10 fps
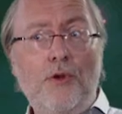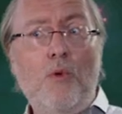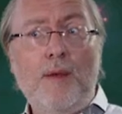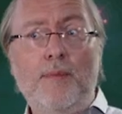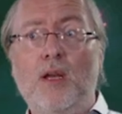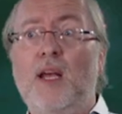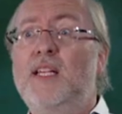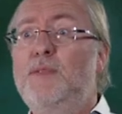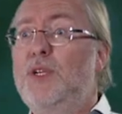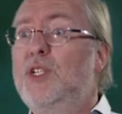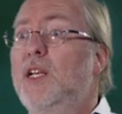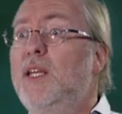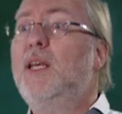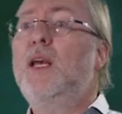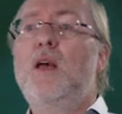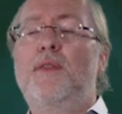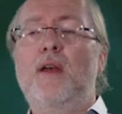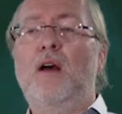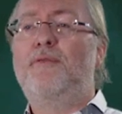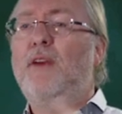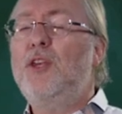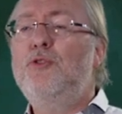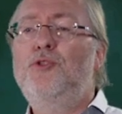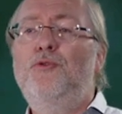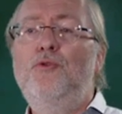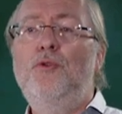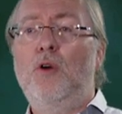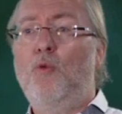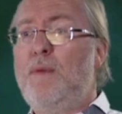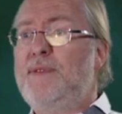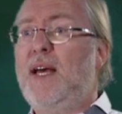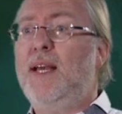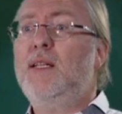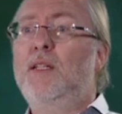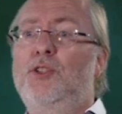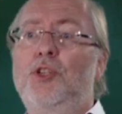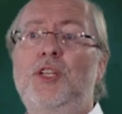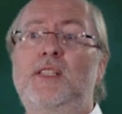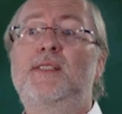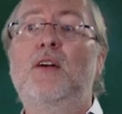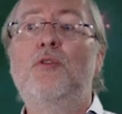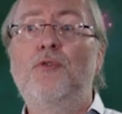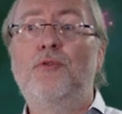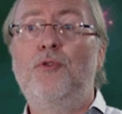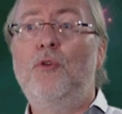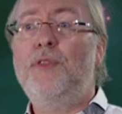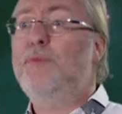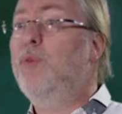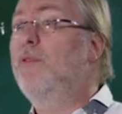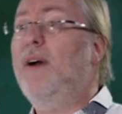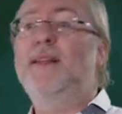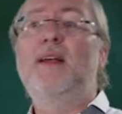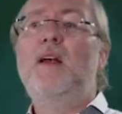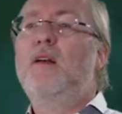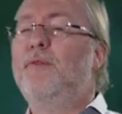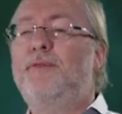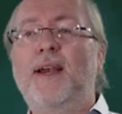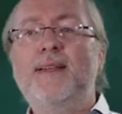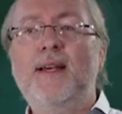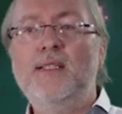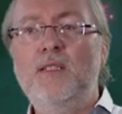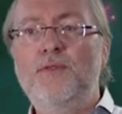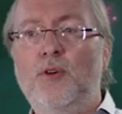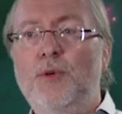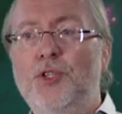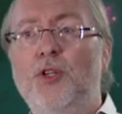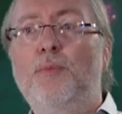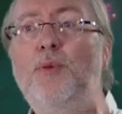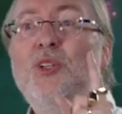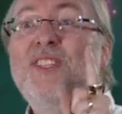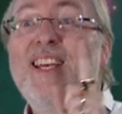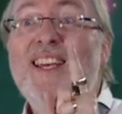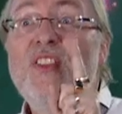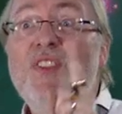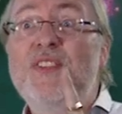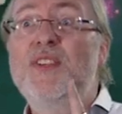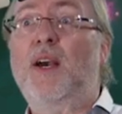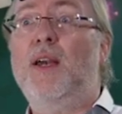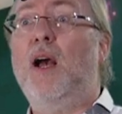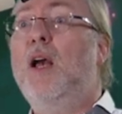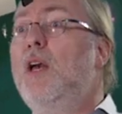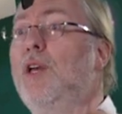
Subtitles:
on the web. Especially, there are very useful websites such as Stack Overflow that provide very nice information. But in this area,